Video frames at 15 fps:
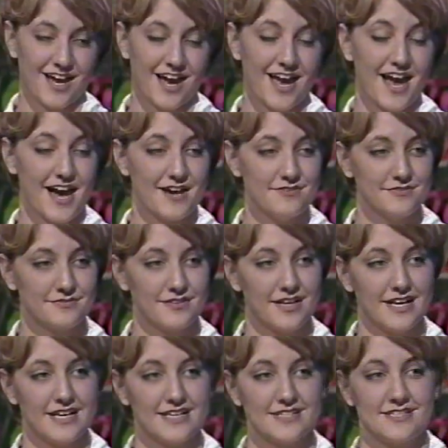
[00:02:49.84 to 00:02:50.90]
I have.
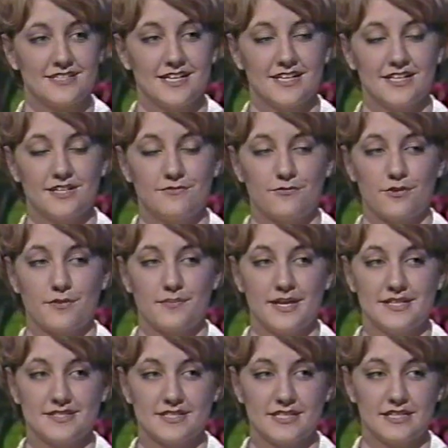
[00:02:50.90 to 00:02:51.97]
I studied four
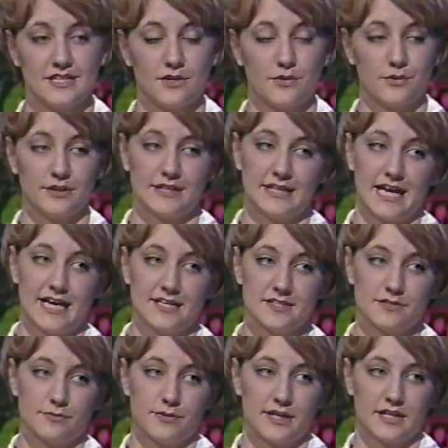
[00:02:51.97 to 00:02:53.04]
months in the Holy
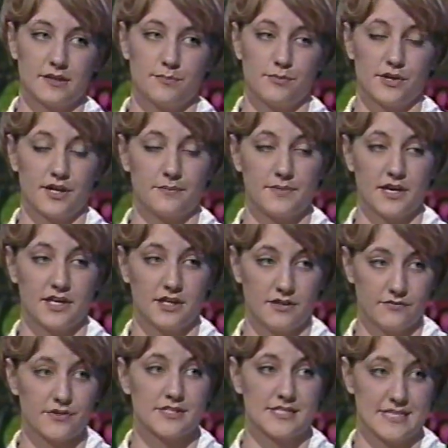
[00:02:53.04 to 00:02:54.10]
Land with Brigham Young
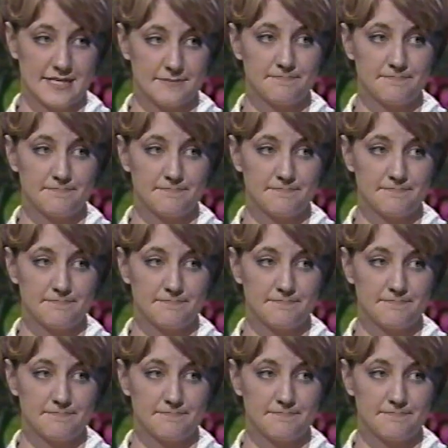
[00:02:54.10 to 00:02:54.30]
University.